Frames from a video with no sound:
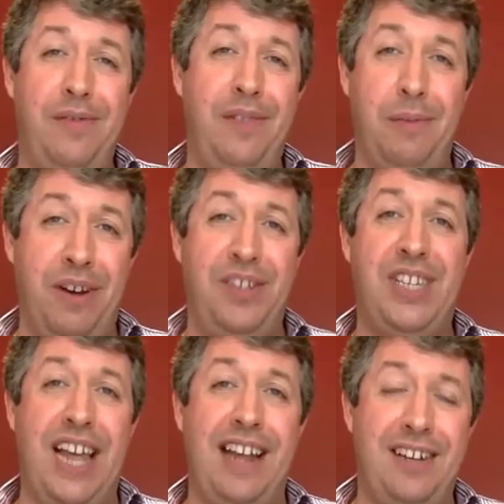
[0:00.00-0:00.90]
British
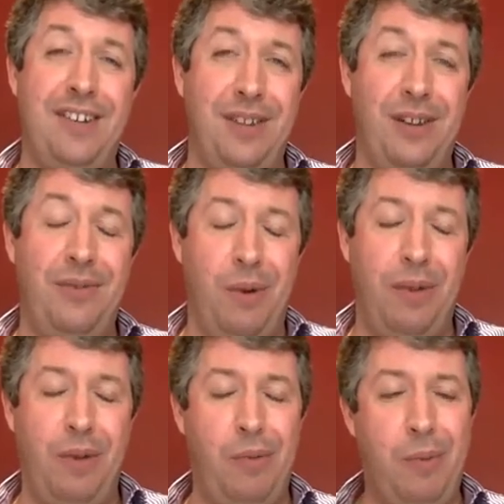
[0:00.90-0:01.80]
standard and the one
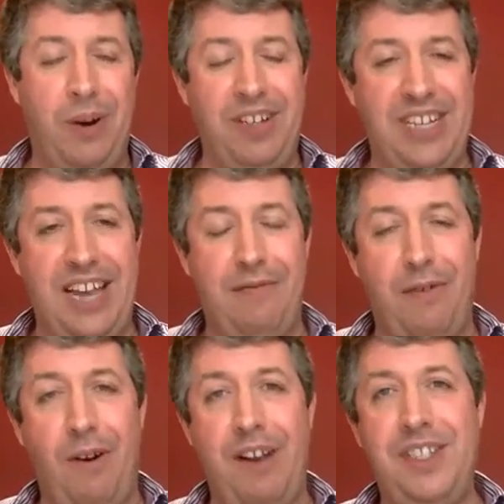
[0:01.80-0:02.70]
that we're putting together
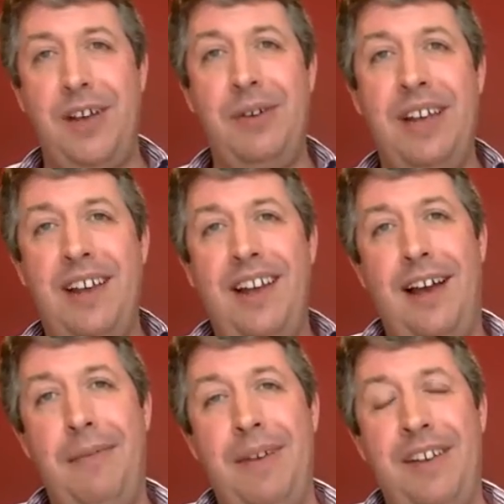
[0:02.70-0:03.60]
for ISO
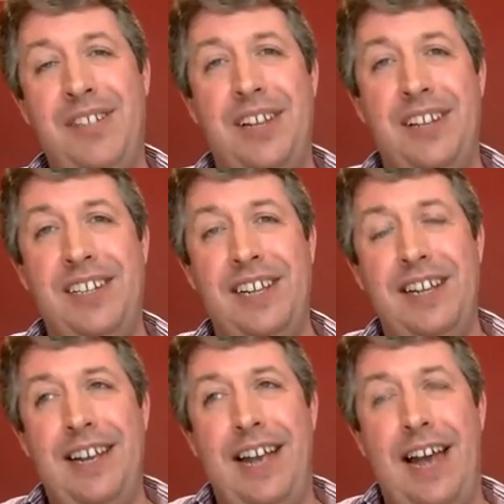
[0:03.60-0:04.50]
is that
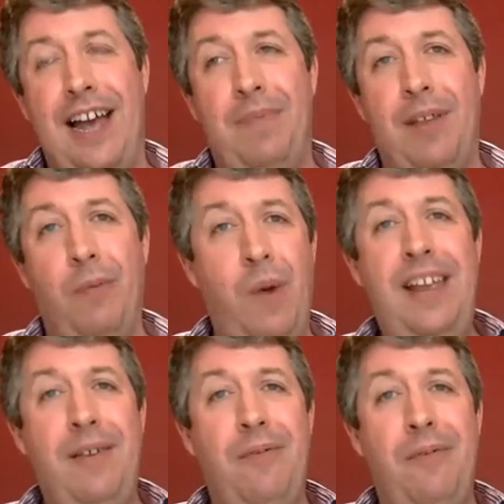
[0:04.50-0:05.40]

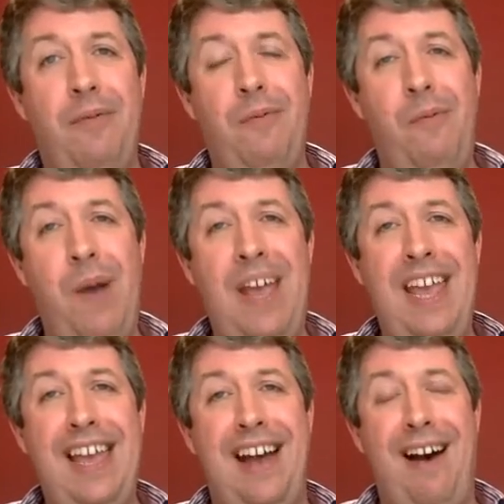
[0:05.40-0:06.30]

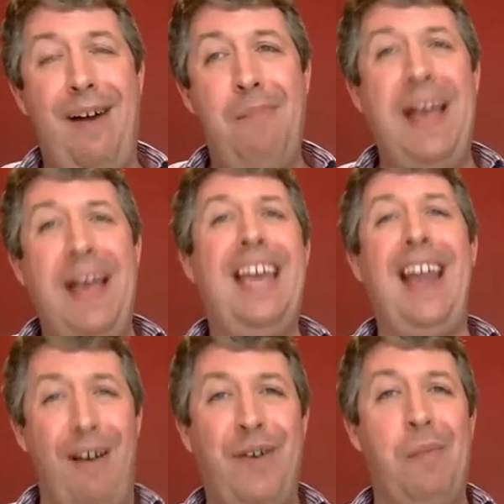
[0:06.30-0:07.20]
we are big
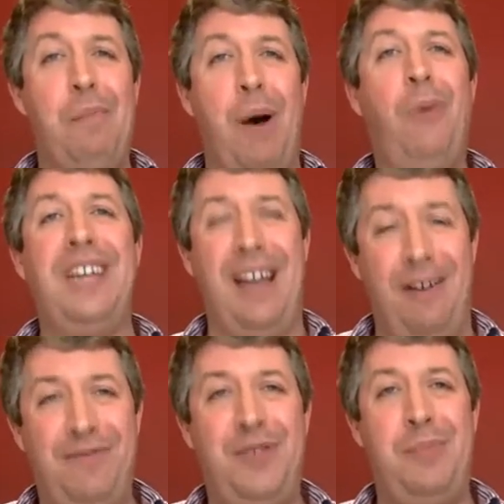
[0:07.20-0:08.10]
enough and bold
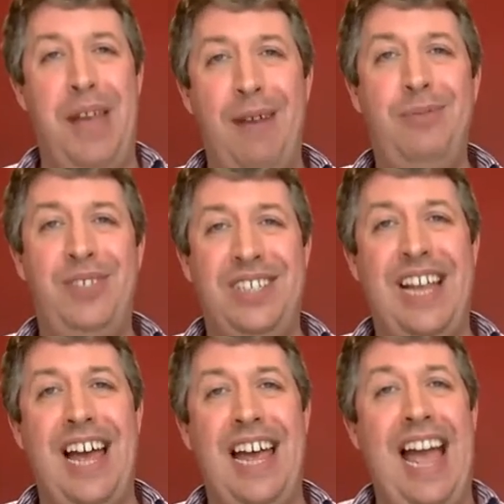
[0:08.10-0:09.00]
enough to be able to
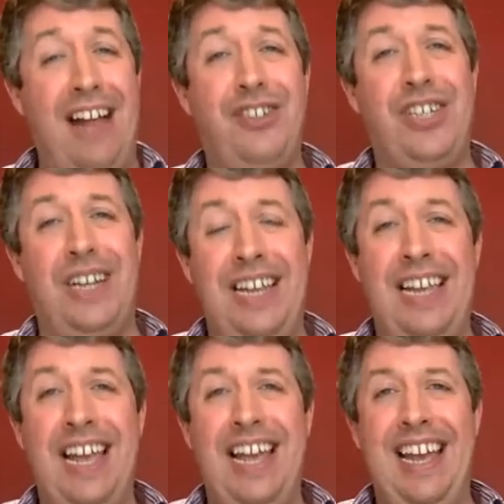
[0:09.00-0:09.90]
say,
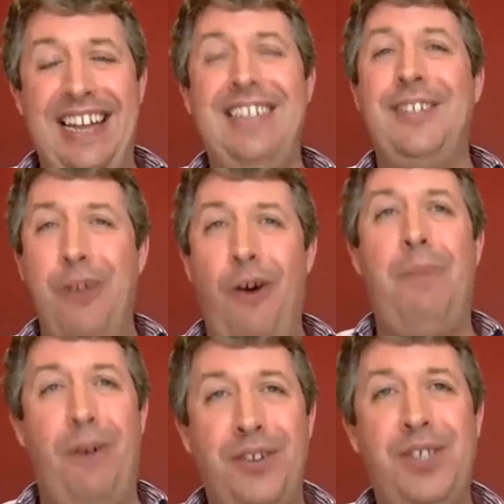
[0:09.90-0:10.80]
actually, it is not
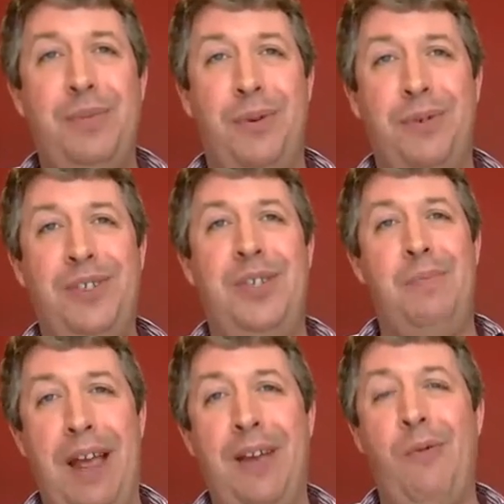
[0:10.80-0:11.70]
possible to
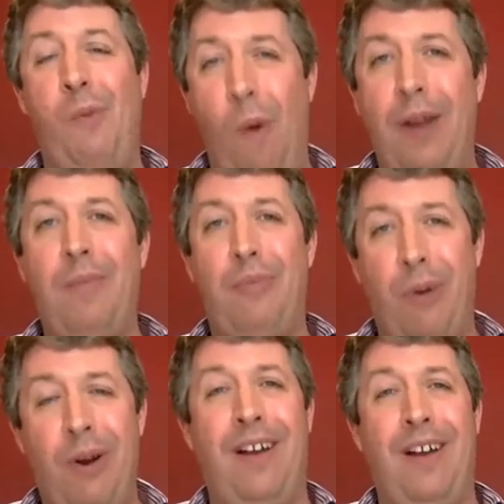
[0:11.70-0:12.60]
make one
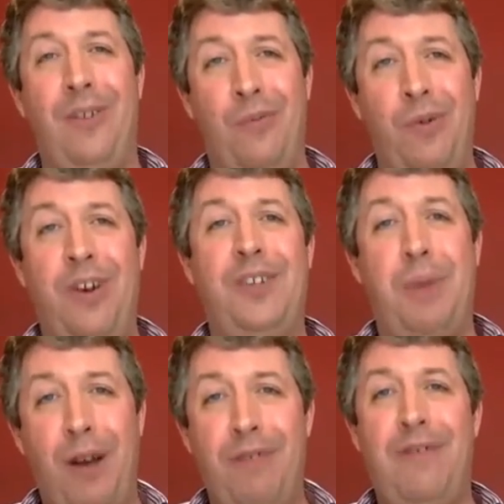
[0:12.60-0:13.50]
product that works
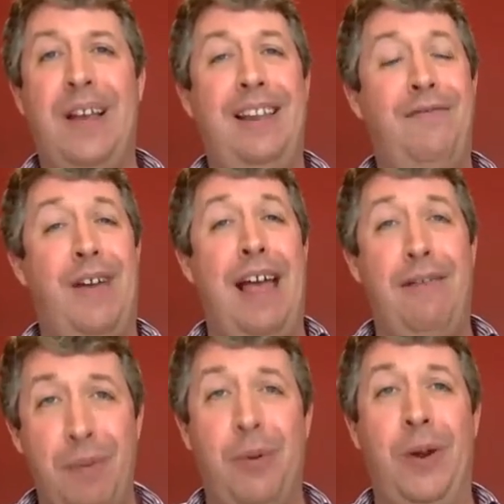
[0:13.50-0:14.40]
perfectly for
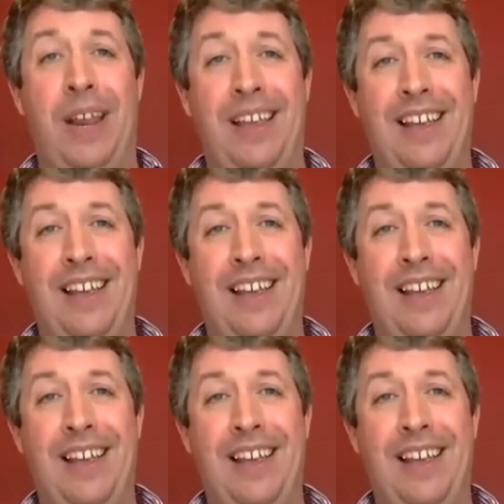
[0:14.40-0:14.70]
everybody.